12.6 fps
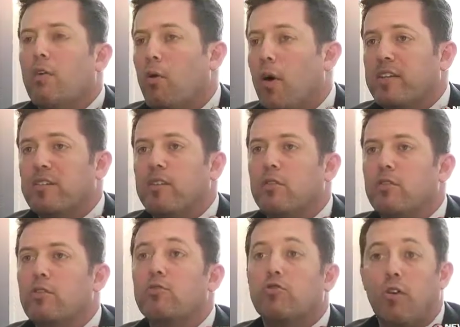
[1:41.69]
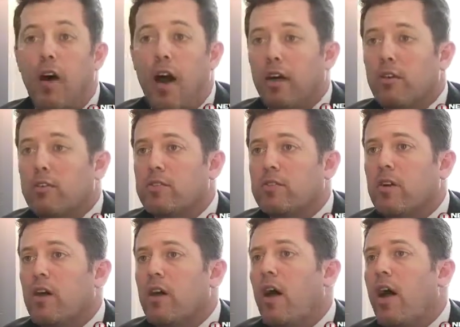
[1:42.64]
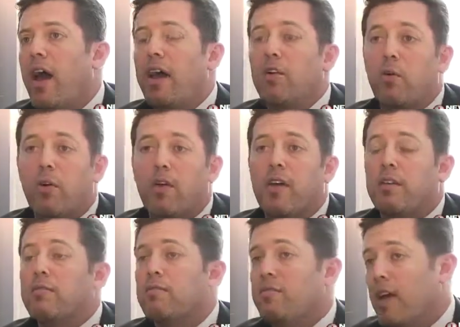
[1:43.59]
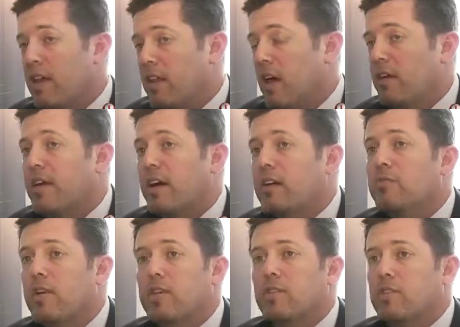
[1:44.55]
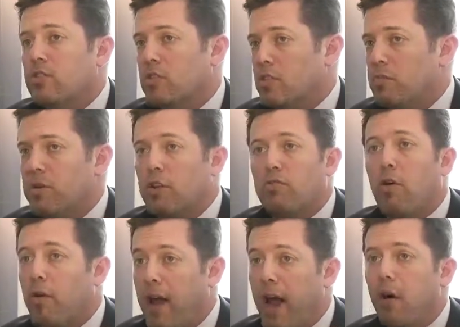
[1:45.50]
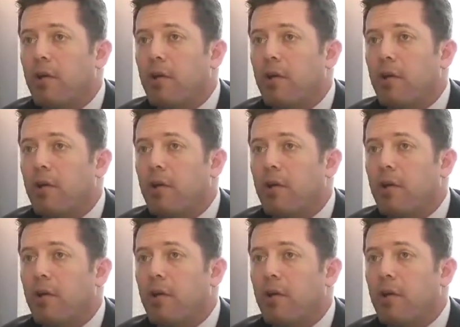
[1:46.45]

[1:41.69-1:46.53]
requesting new trials and or that convictions just be thrown